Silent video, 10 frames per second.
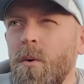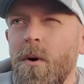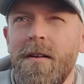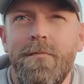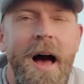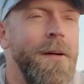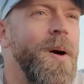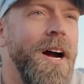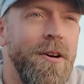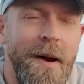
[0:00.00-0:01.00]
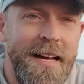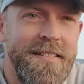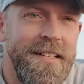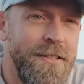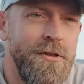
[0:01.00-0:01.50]
when Backpacker
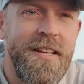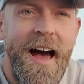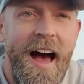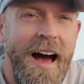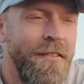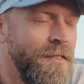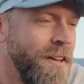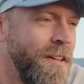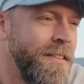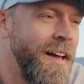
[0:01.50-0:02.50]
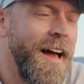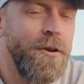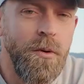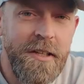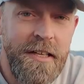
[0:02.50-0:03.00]
magazine used to have the
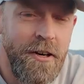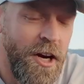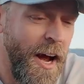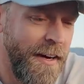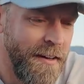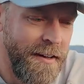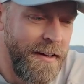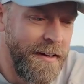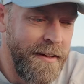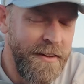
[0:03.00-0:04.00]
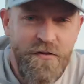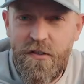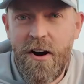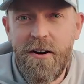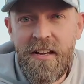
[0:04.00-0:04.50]
annual gear guide. It's
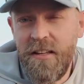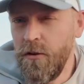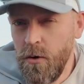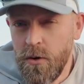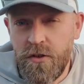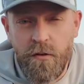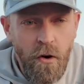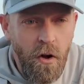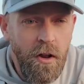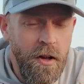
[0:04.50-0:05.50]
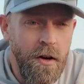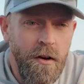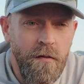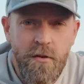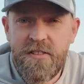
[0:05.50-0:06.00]
very useful
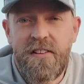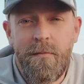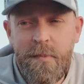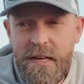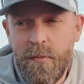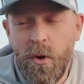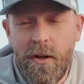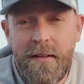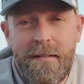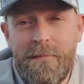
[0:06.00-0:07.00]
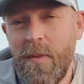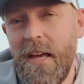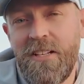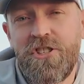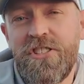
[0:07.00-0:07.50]
for some people.
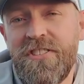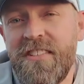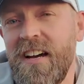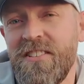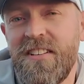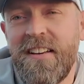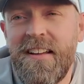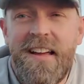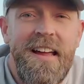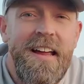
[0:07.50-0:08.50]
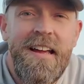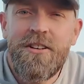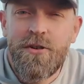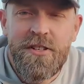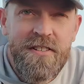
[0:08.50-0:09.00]
It just doesn't
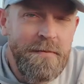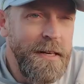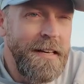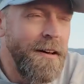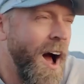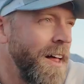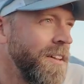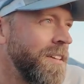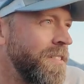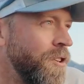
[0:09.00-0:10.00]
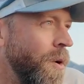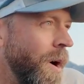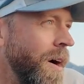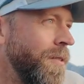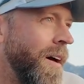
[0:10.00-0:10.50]
interest me. I like to
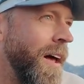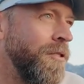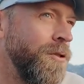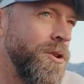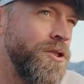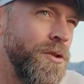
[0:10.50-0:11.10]
go out and do a